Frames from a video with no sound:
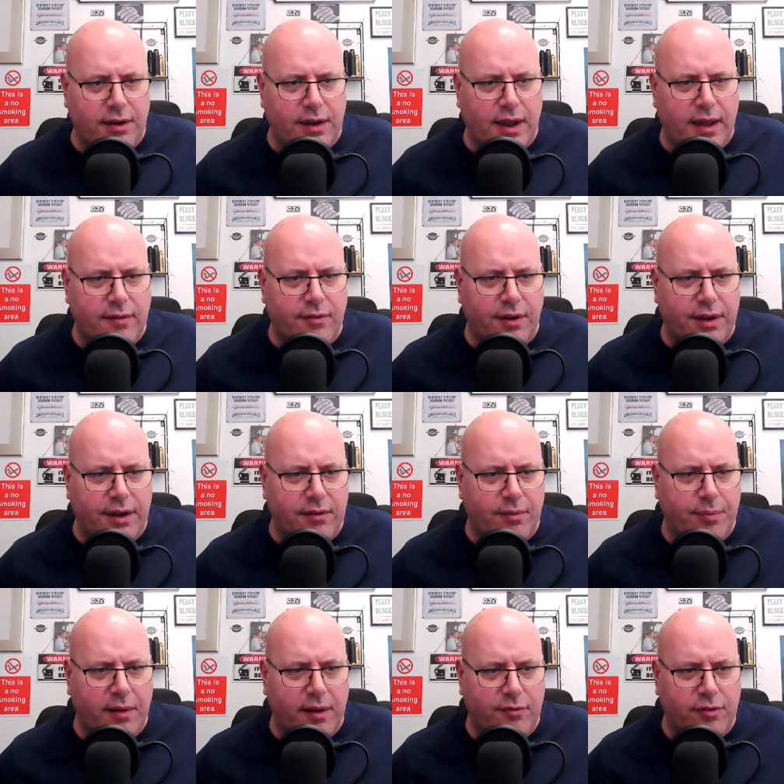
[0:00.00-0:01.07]
live on here
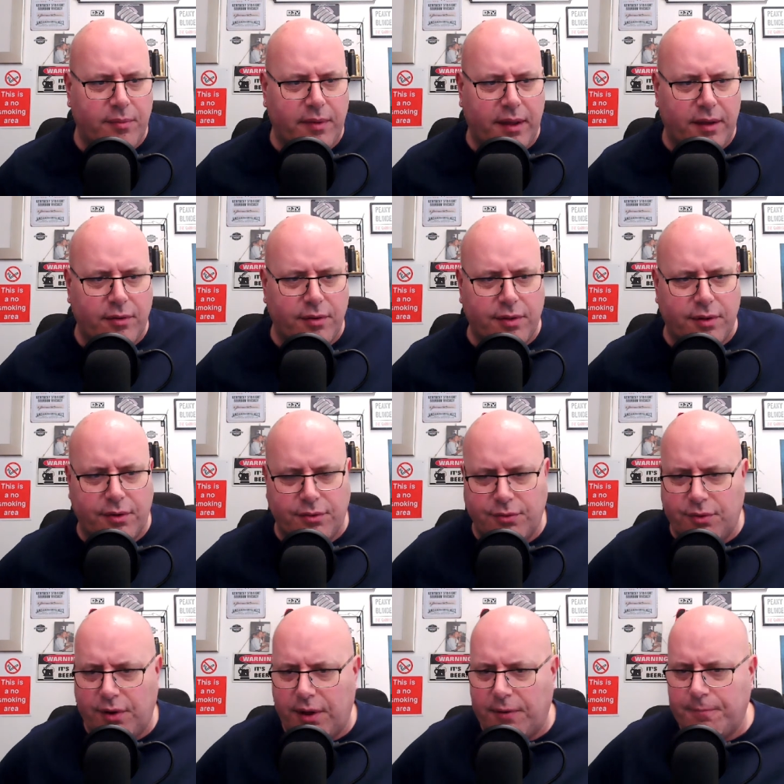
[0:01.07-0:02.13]
apart from that
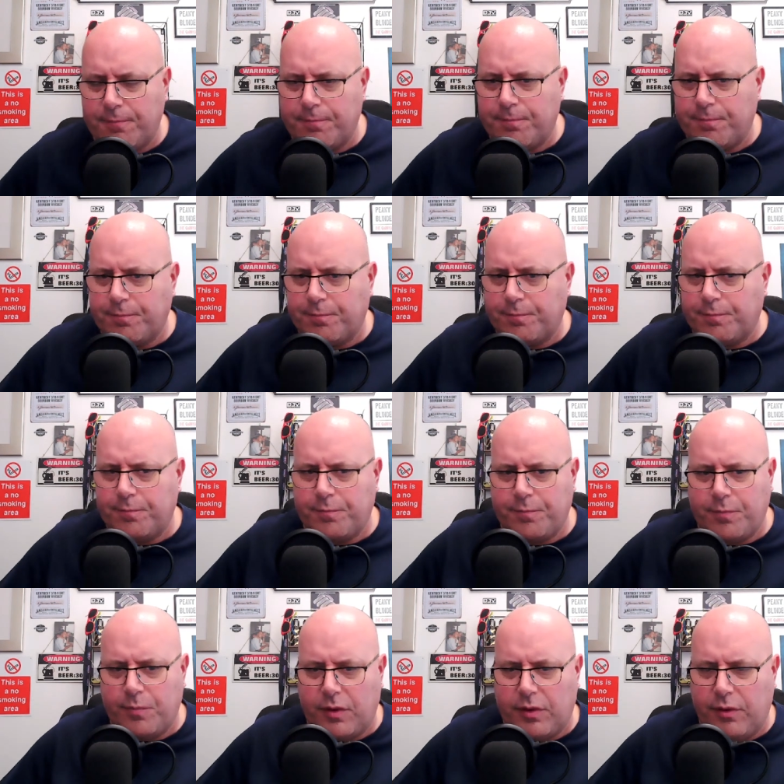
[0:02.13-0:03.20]
other
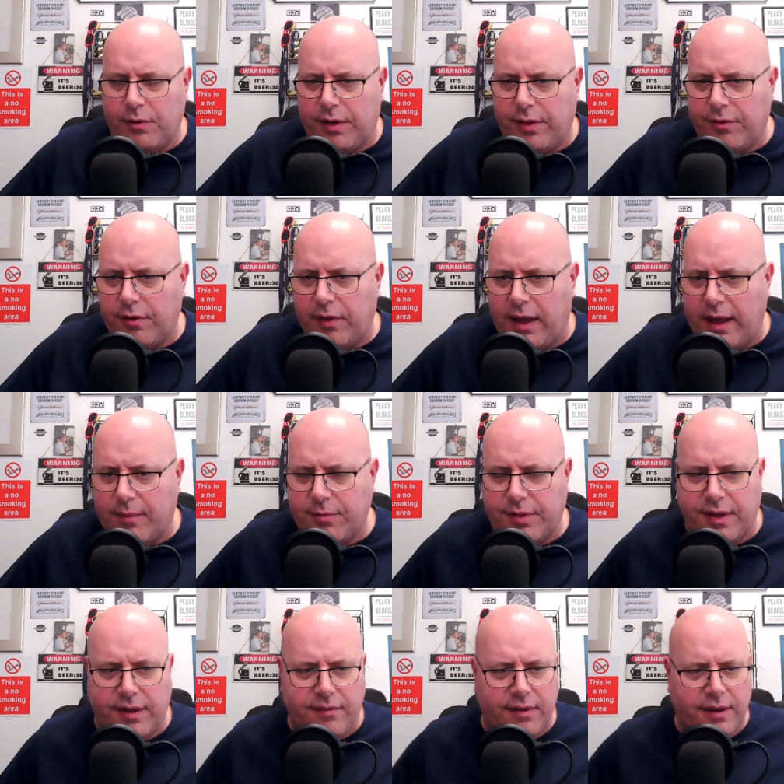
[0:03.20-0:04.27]
doing it through that Haps
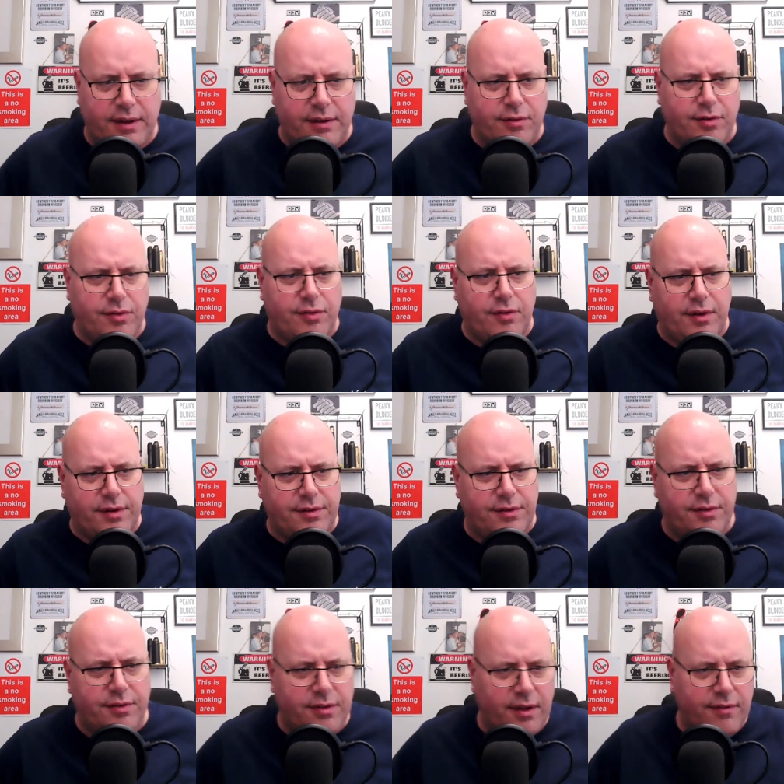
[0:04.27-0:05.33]
TV, and I just thought I'd
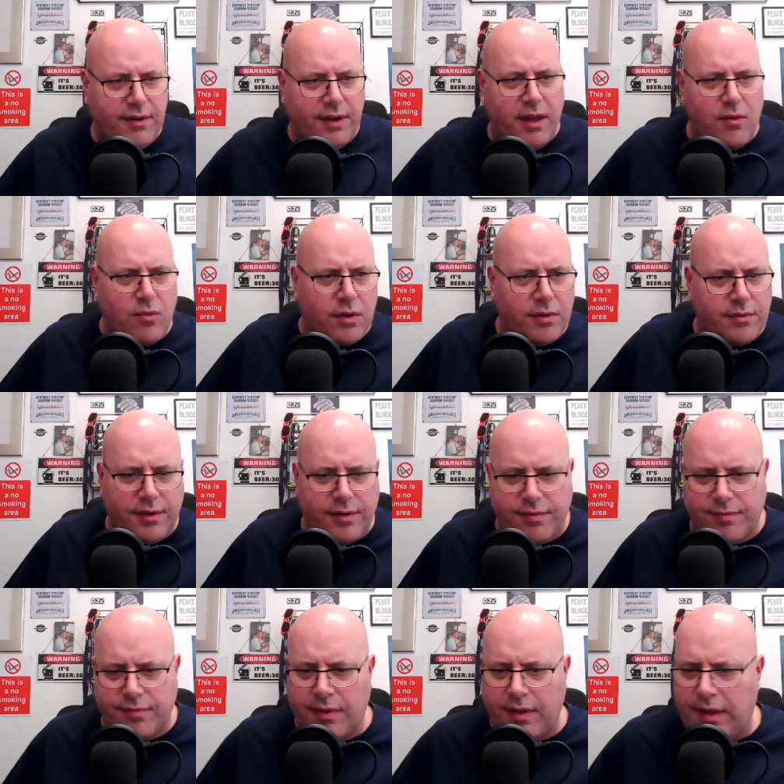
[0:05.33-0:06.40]
just have a go because
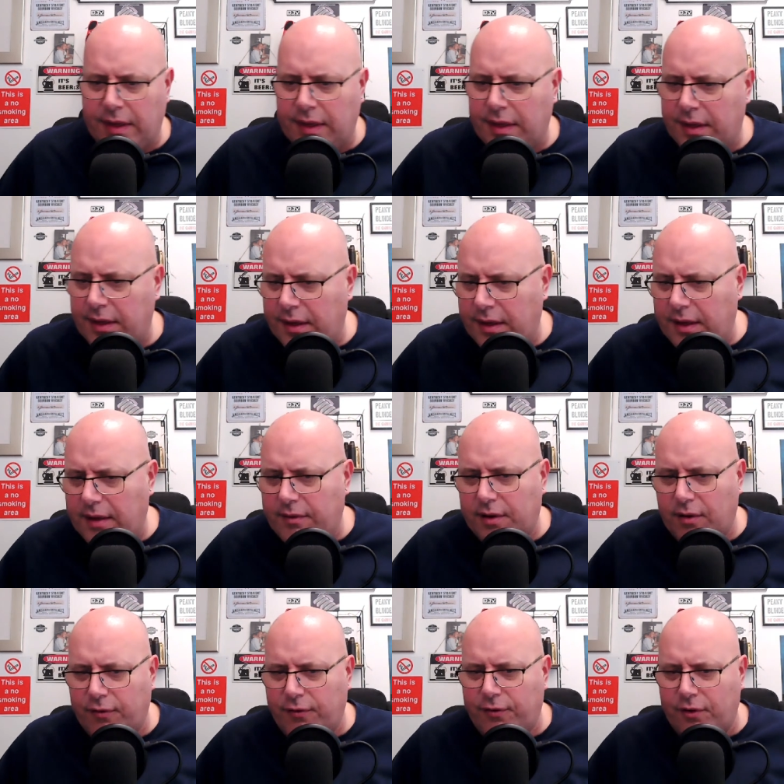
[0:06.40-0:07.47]
I've only
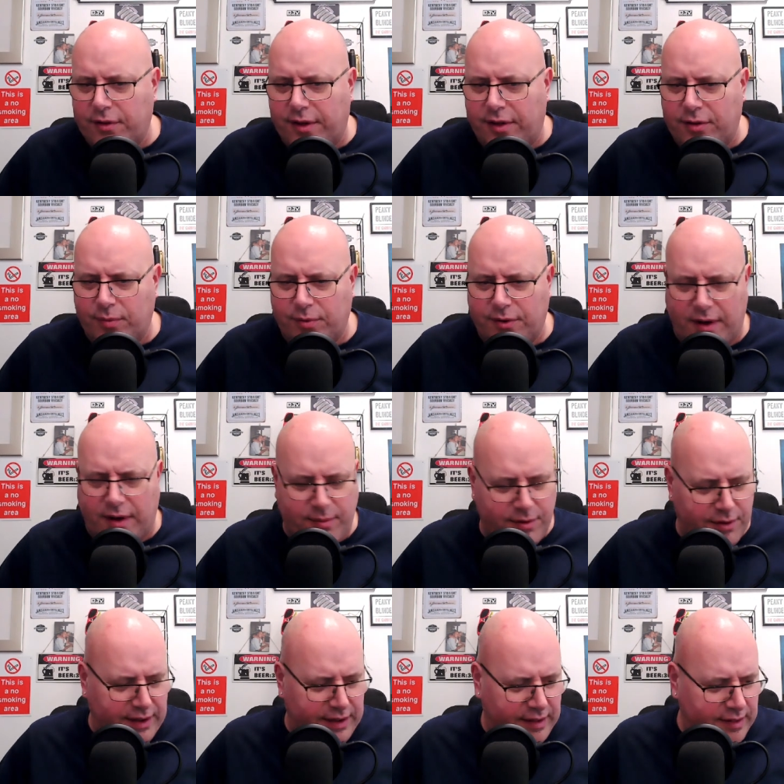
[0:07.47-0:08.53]
got 40 subscribers
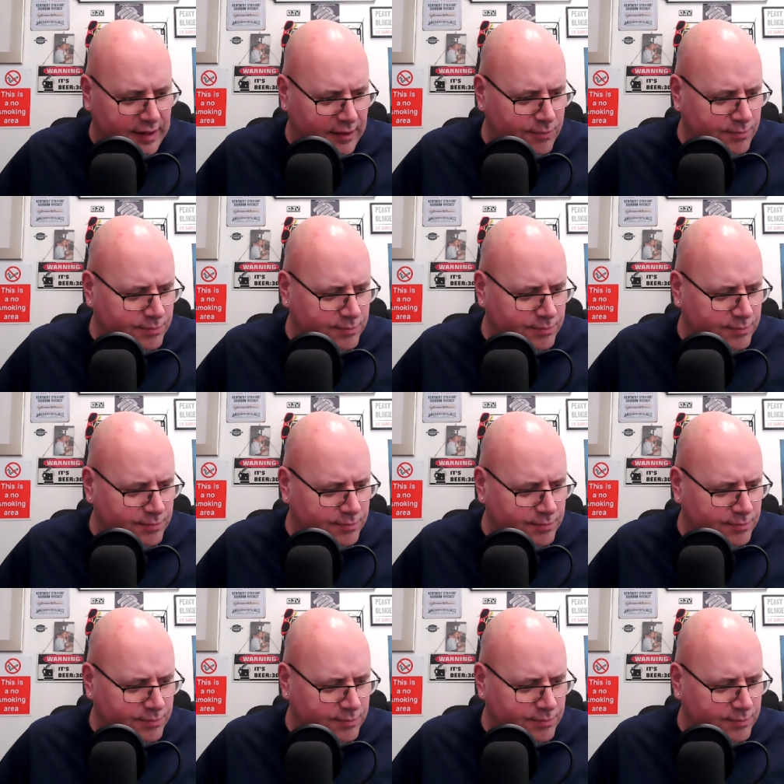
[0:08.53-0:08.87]
on here, so